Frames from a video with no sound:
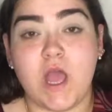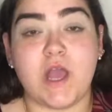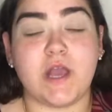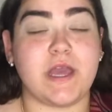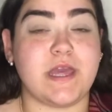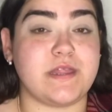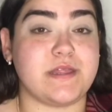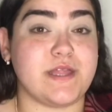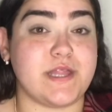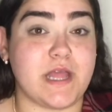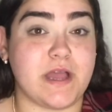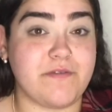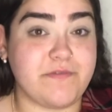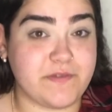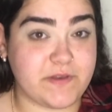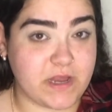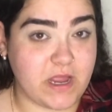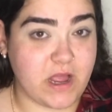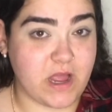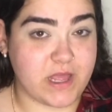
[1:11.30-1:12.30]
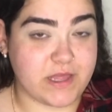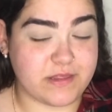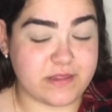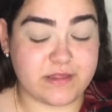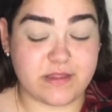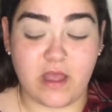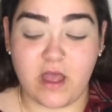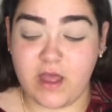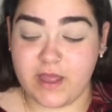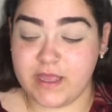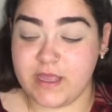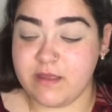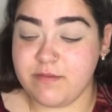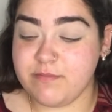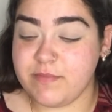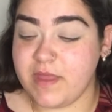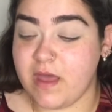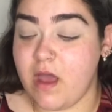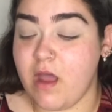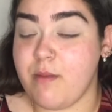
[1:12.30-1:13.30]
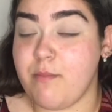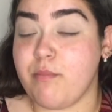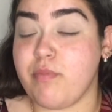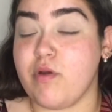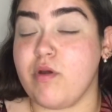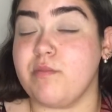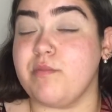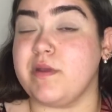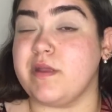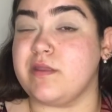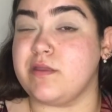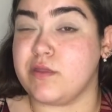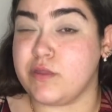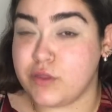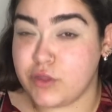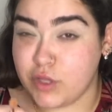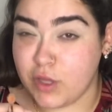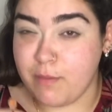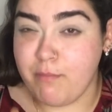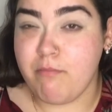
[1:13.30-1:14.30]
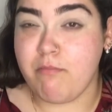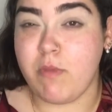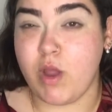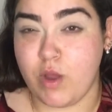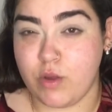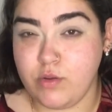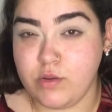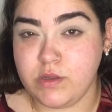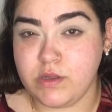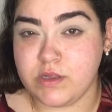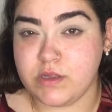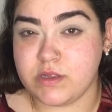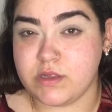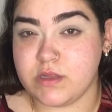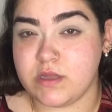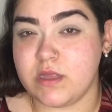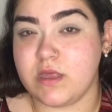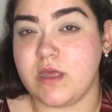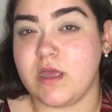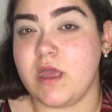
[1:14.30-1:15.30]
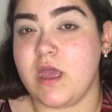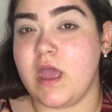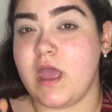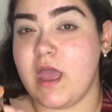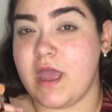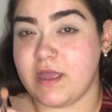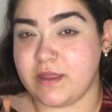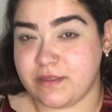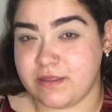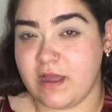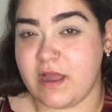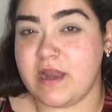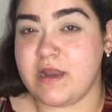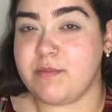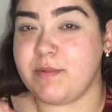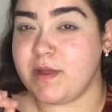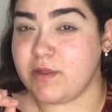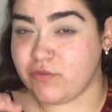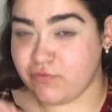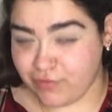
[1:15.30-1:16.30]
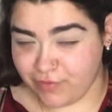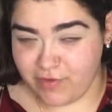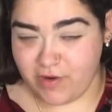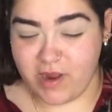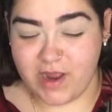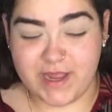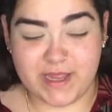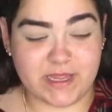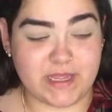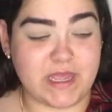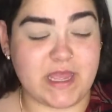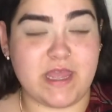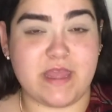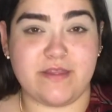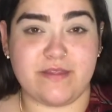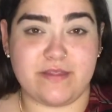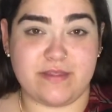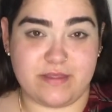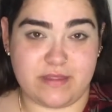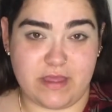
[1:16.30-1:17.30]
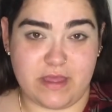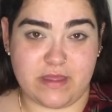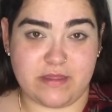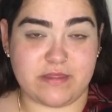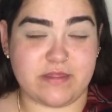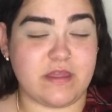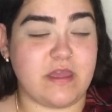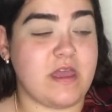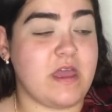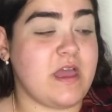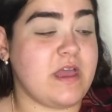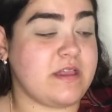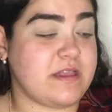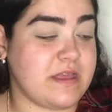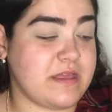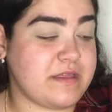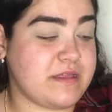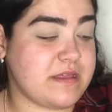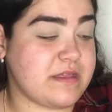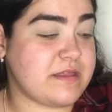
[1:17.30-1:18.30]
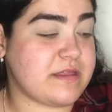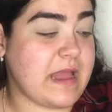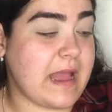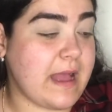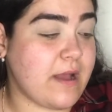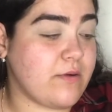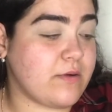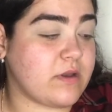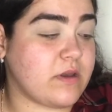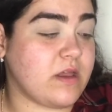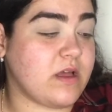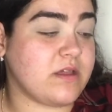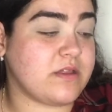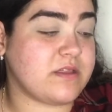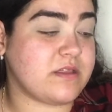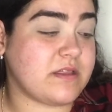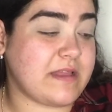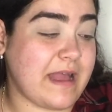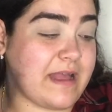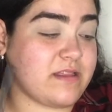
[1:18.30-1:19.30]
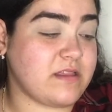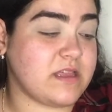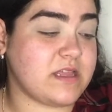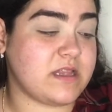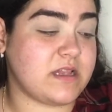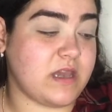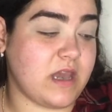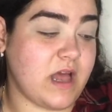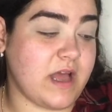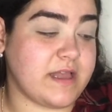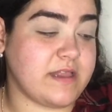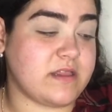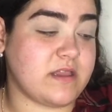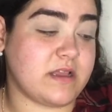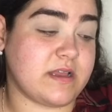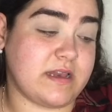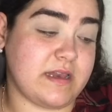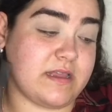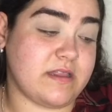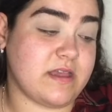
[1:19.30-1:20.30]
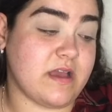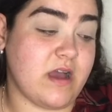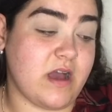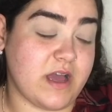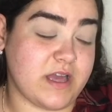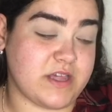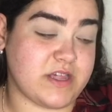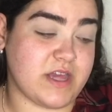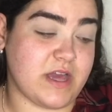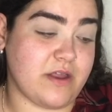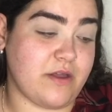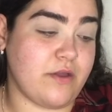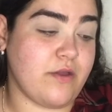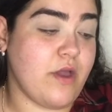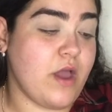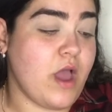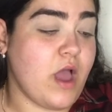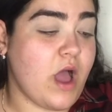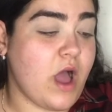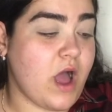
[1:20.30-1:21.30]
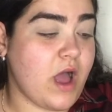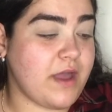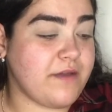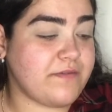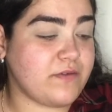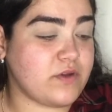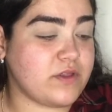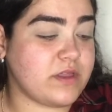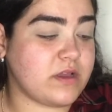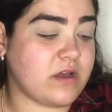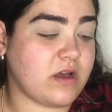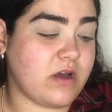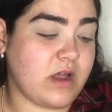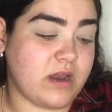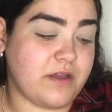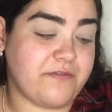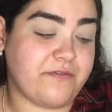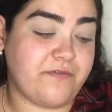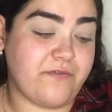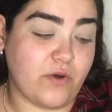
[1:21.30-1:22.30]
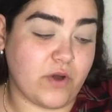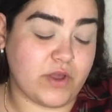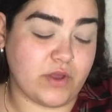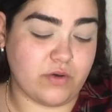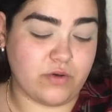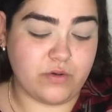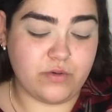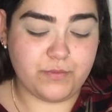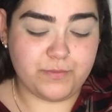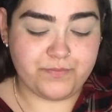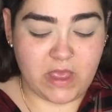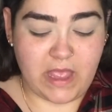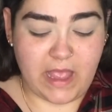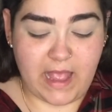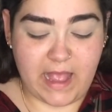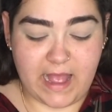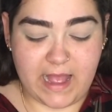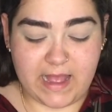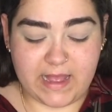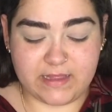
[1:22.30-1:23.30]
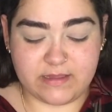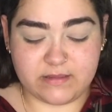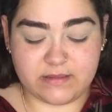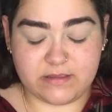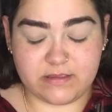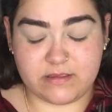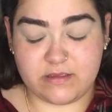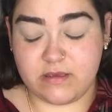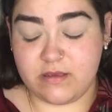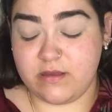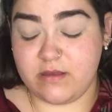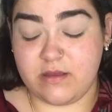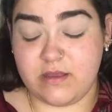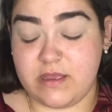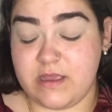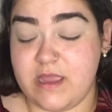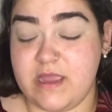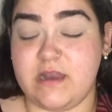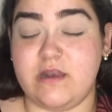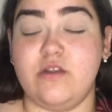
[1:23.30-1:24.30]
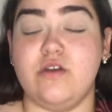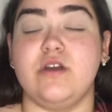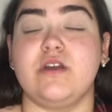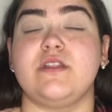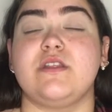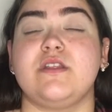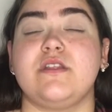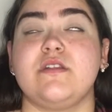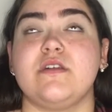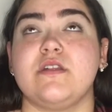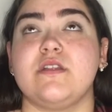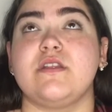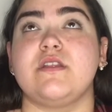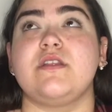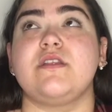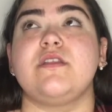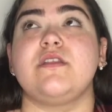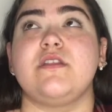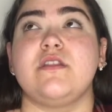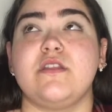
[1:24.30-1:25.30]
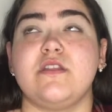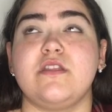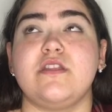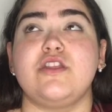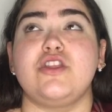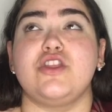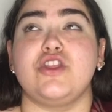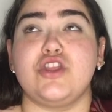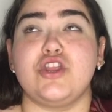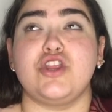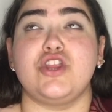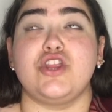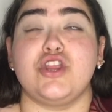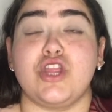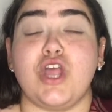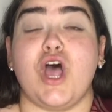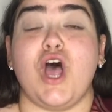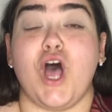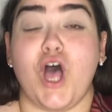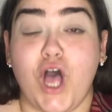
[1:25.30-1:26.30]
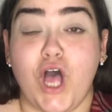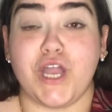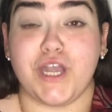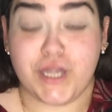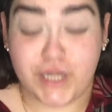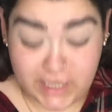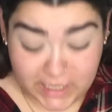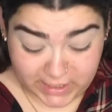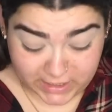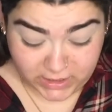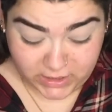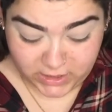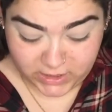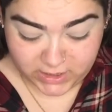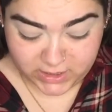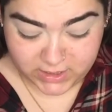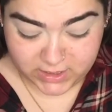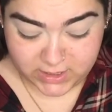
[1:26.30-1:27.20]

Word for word: Okay, so now for the eyes. The item that I'm probably the most excited about trying is this. This is the Hourglass Scattered Light Glitter Eyeshadow. I've got the colour Foil and it looks stunning.